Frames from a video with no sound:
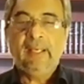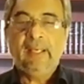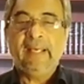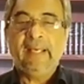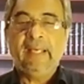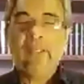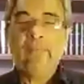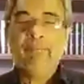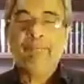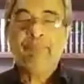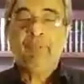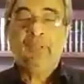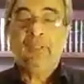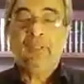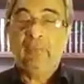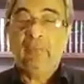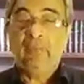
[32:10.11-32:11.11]
and
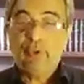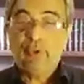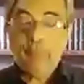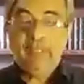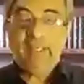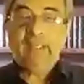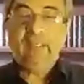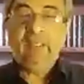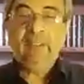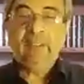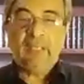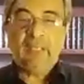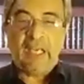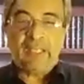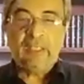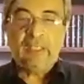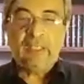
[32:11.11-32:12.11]
there would be an
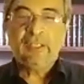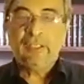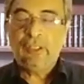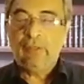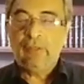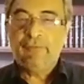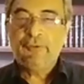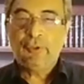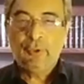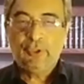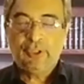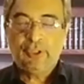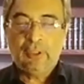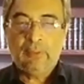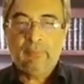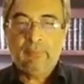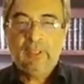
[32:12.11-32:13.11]
international city of
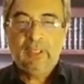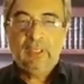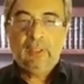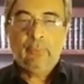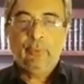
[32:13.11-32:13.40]
Jerusalem,